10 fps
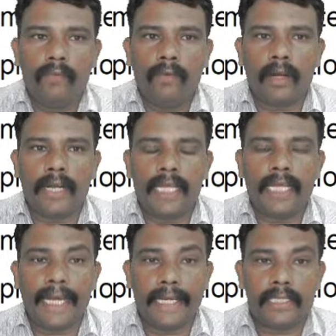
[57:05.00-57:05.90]
For
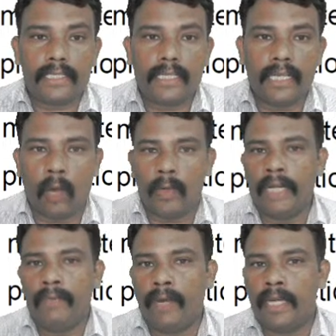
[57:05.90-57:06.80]
decades, now
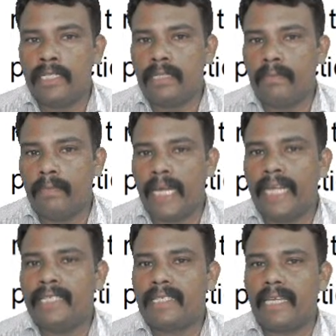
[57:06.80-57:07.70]
it funds
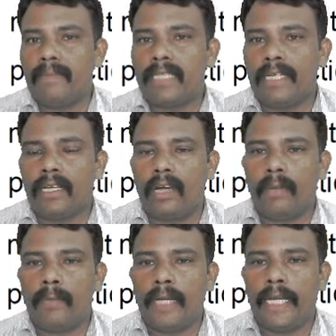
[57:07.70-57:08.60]
many schemes
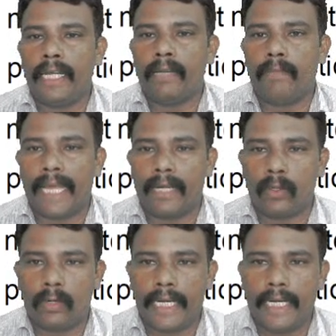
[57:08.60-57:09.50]
incorporating
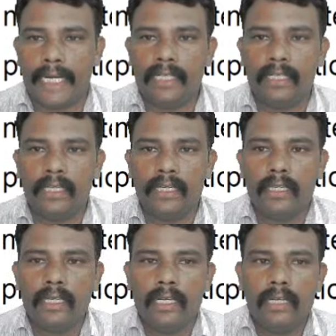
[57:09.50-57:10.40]
microcredit
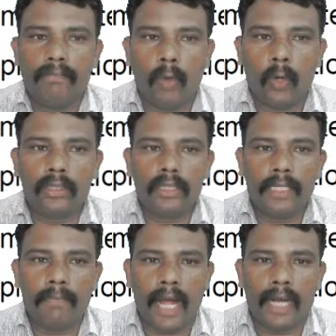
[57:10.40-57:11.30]
both
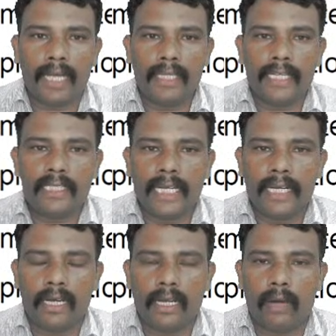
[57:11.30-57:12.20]
in Bangladesh
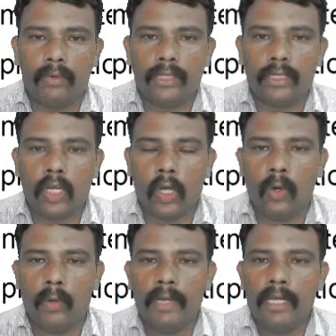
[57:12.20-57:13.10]
and around the
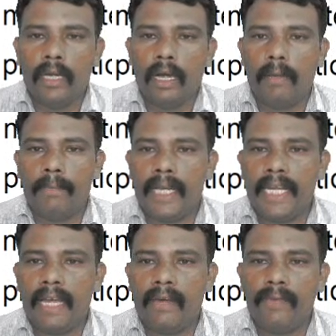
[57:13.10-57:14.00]
globe a
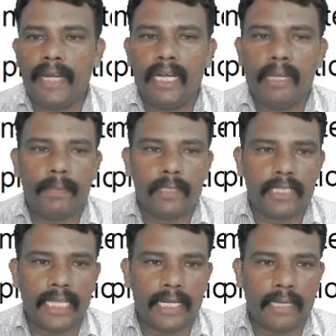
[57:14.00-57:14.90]
media-friendly
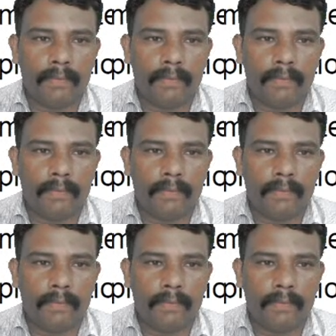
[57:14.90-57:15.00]
personality,